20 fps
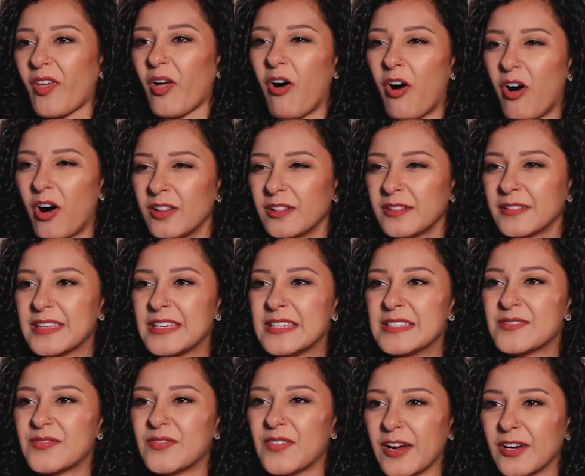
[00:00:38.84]
All
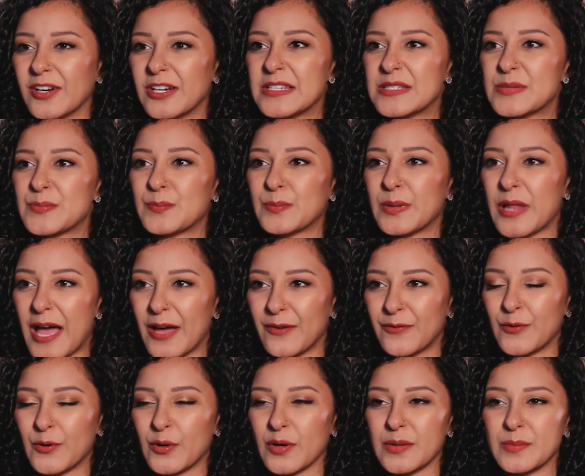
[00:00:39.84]
these various
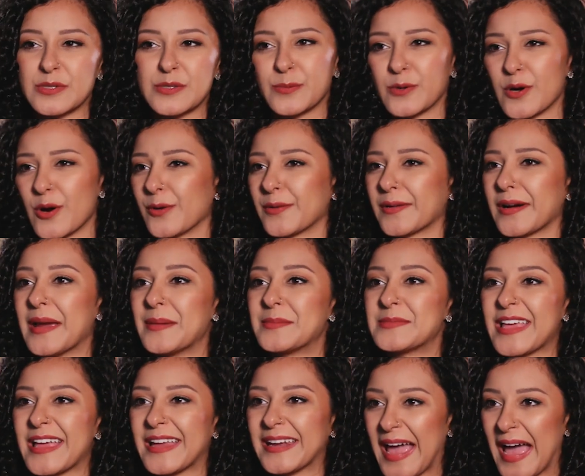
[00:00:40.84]
platforms,
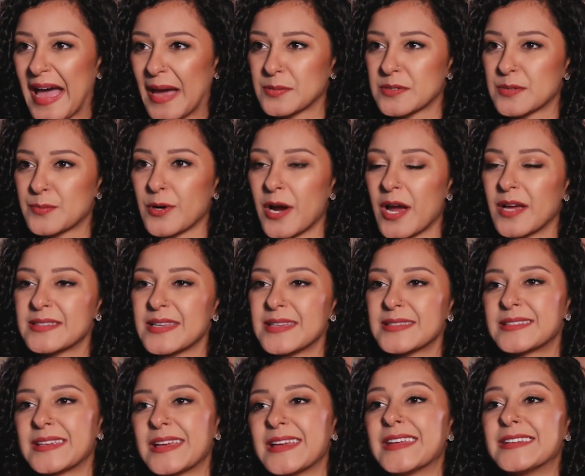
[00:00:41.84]
programs, and apps
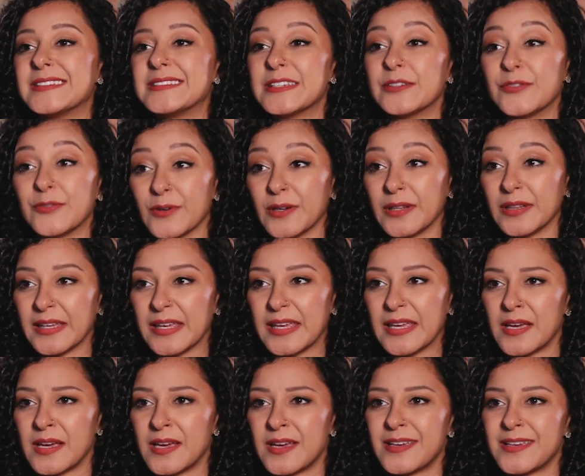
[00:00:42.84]
process data differently.
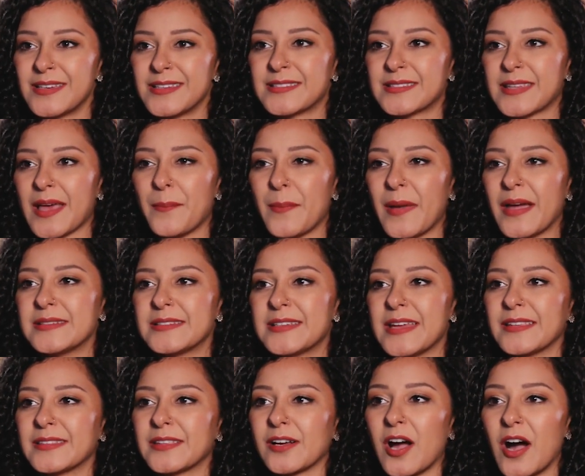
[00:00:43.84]
Some might
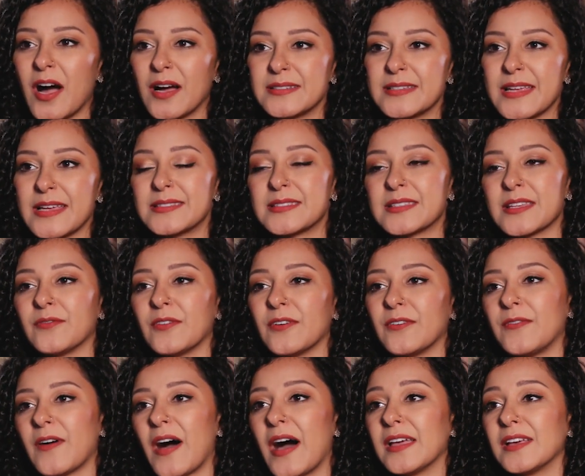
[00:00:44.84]
take the contents of a
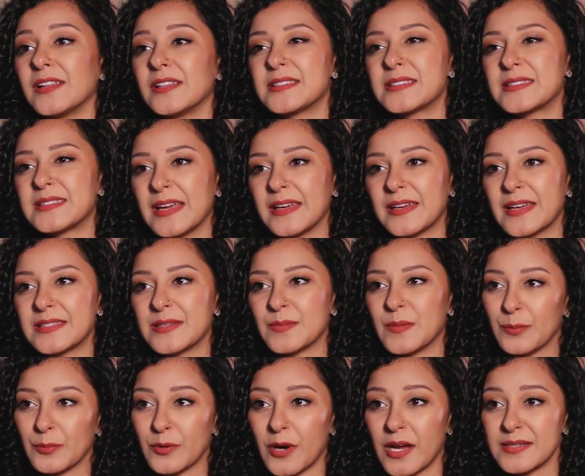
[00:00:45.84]
file as data to
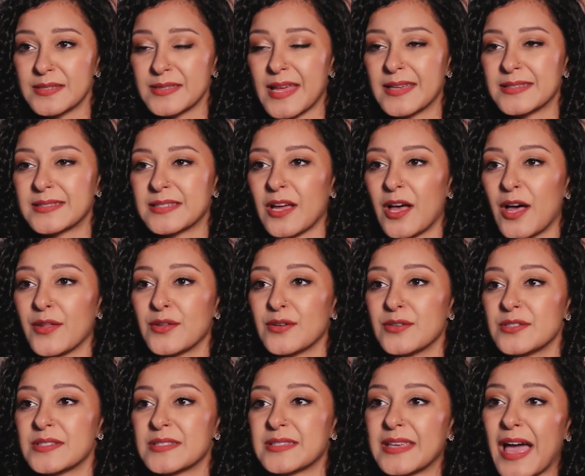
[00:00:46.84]
be processed,
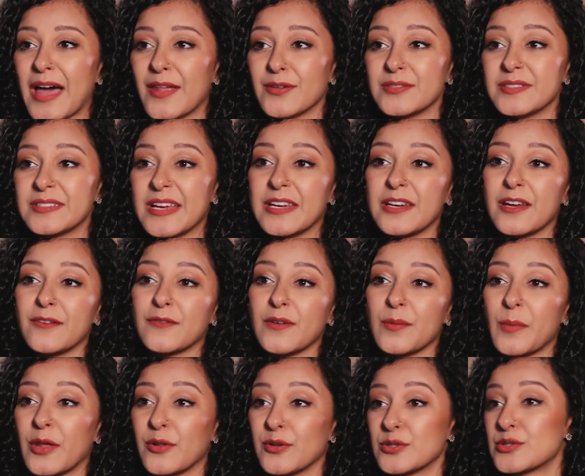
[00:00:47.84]
others gather data
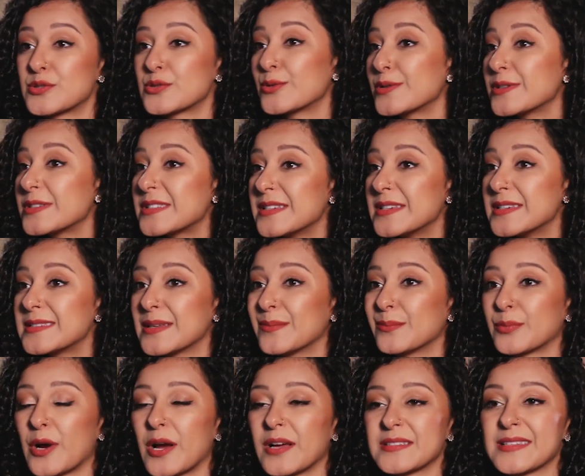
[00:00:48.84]
from other sources
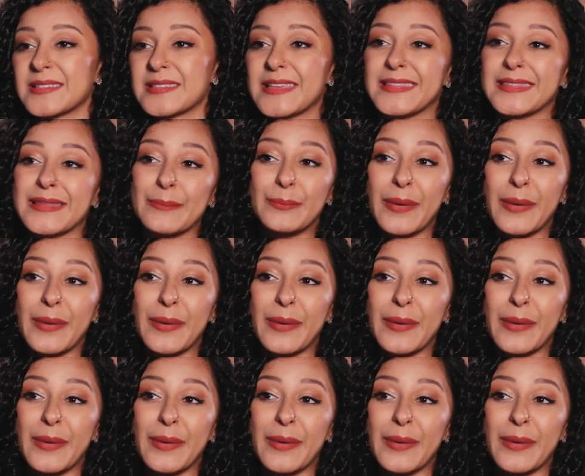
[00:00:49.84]
and process it in the